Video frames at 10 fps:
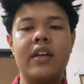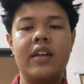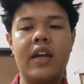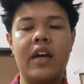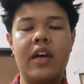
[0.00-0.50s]

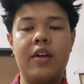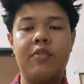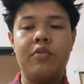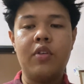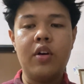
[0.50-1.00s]
their
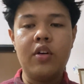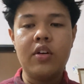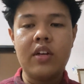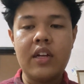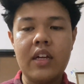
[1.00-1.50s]

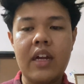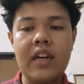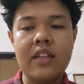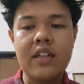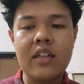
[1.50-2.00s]
4
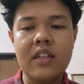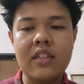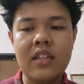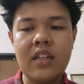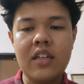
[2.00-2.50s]

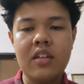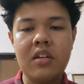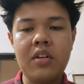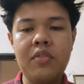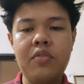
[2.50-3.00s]
characteristic,
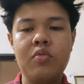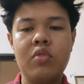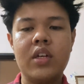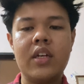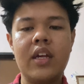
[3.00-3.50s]
curve,
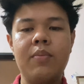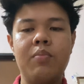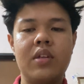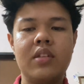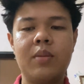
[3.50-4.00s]
working
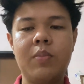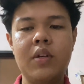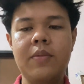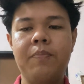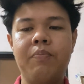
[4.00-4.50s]

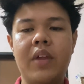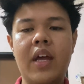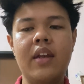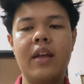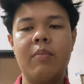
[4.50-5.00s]
principle,
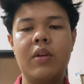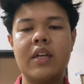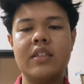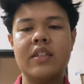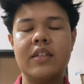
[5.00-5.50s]
and
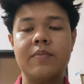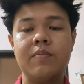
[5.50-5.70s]
application.